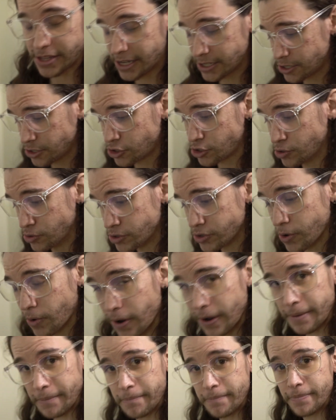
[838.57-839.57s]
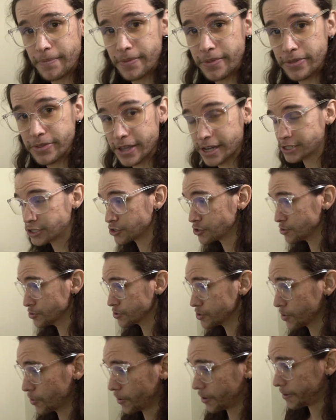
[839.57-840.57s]
that's a true story. That's a true
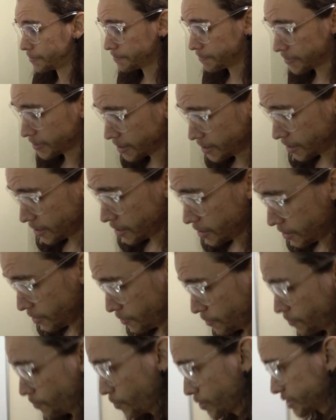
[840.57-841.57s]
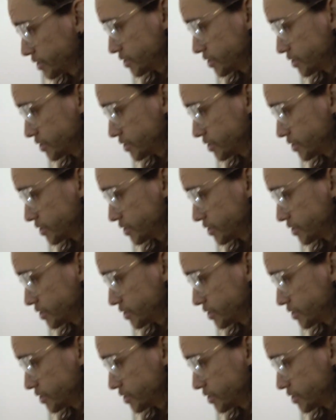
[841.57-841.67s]
story. We're